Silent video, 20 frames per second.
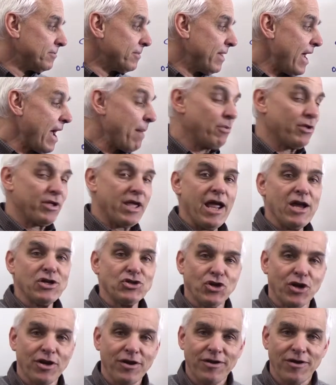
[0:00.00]

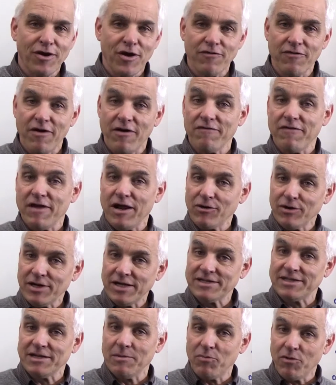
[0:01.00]
application of a very
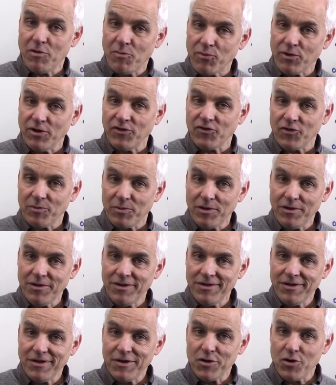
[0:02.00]
simple
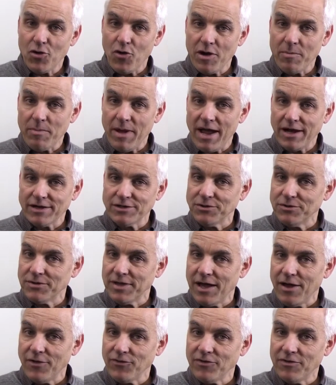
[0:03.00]
principle going back
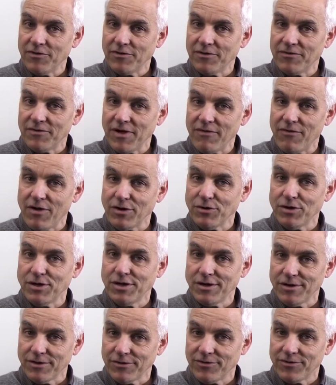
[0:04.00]
2,500
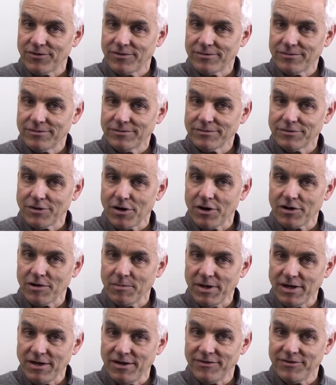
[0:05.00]
years to
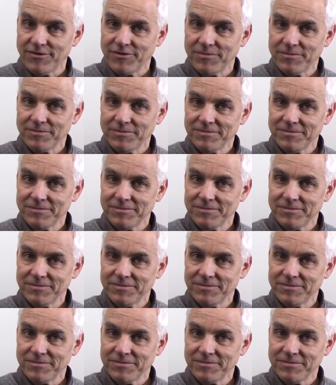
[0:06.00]
Archimedes.